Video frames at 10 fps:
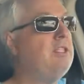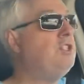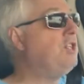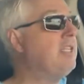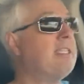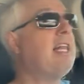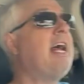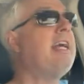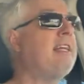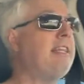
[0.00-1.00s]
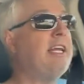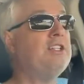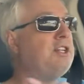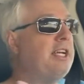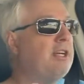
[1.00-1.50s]
Just like the
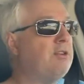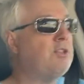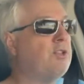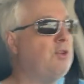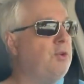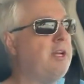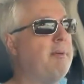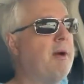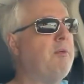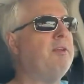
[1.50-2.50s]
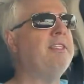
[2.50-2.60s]
engineers who came up with